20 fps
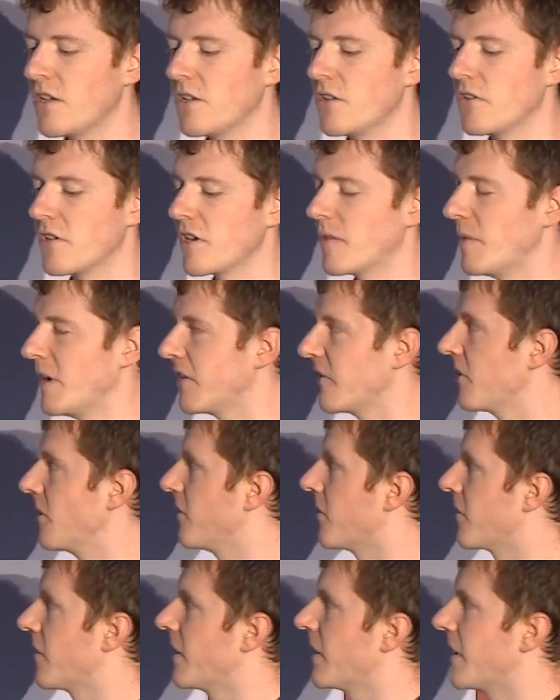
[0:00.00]
You can imagine it
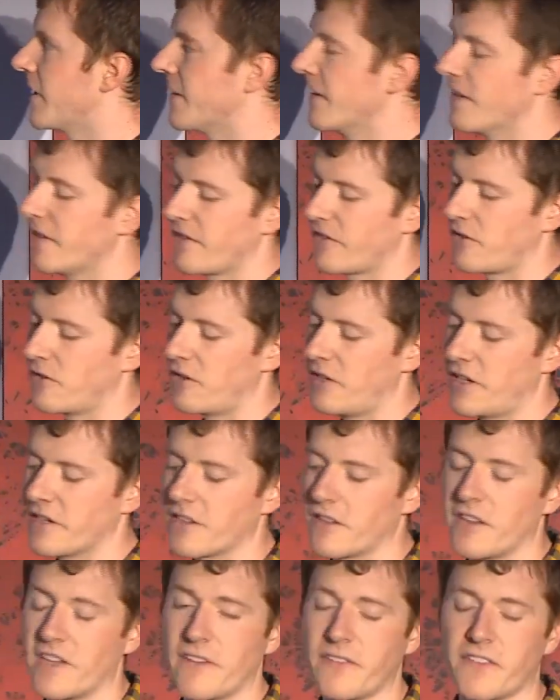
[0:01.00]
looking like this. So along
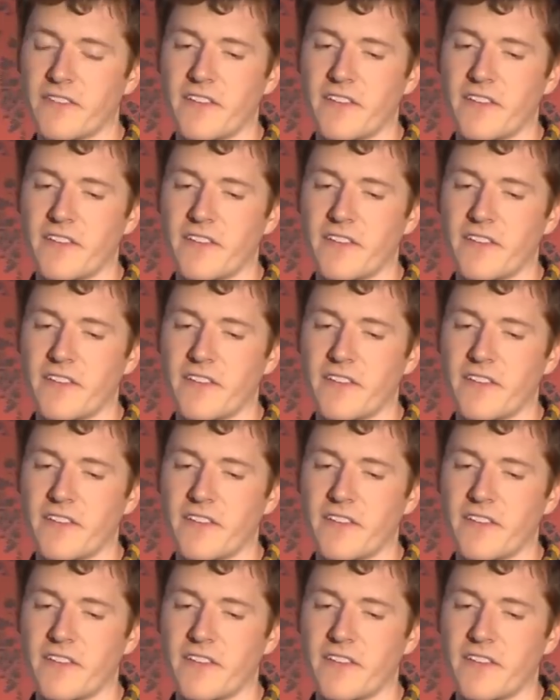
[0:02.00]
the left